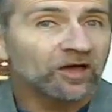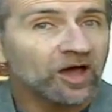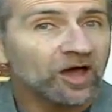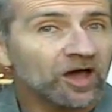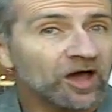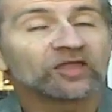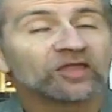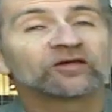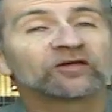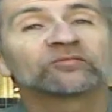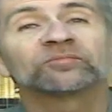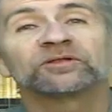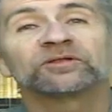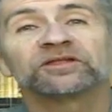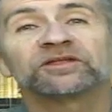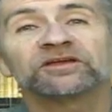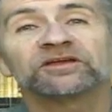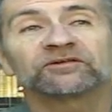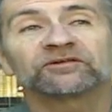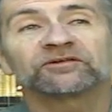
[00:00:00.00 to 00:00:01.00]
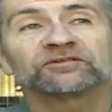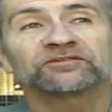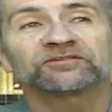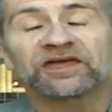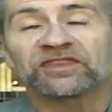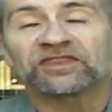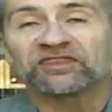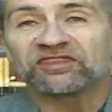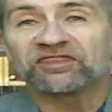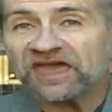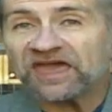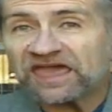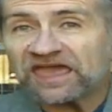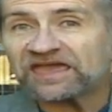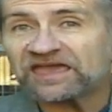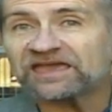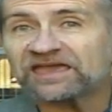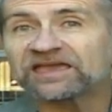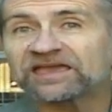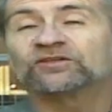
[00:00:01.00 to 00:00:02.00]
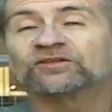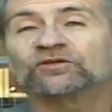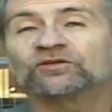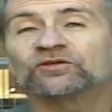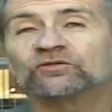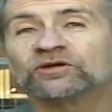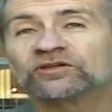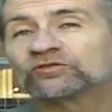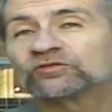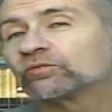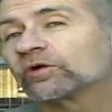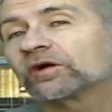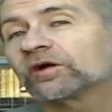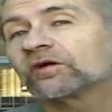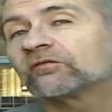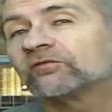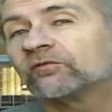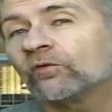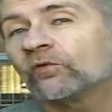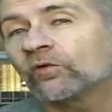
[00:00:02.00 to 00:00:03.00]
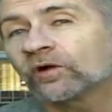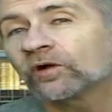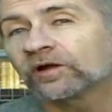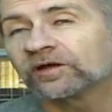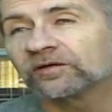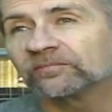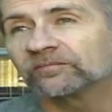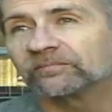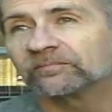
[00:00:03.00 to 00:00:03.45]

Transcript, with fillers: other believers and they can do his work for him.